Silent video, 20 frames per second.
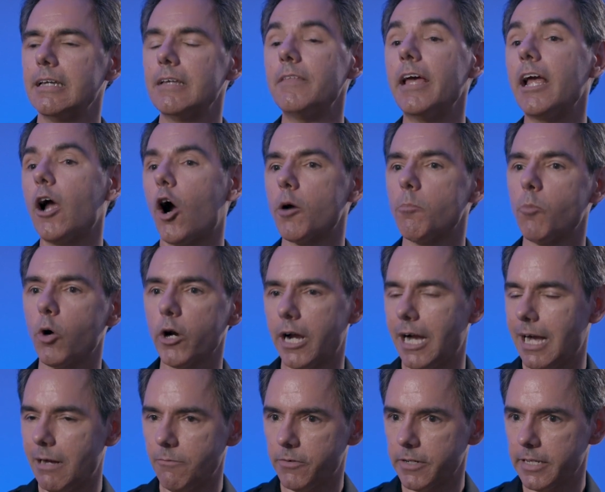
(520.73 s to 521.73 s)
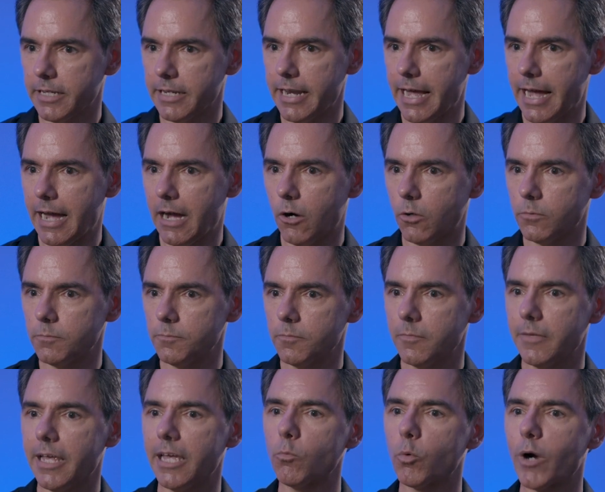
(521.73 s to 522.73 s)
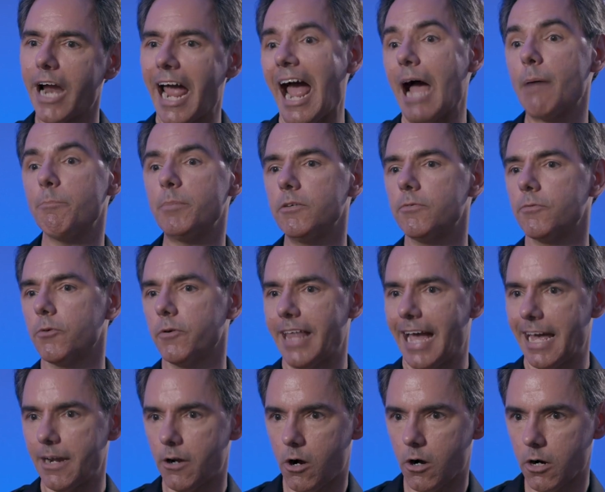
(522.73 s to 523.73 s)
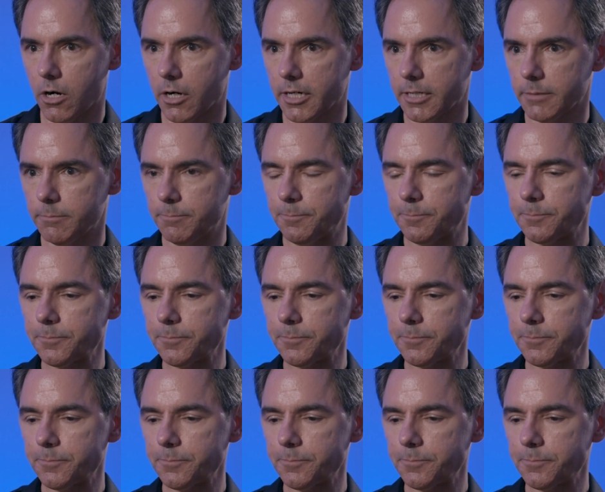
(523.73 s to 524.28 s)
they are more confident now, and we're happy for that arc.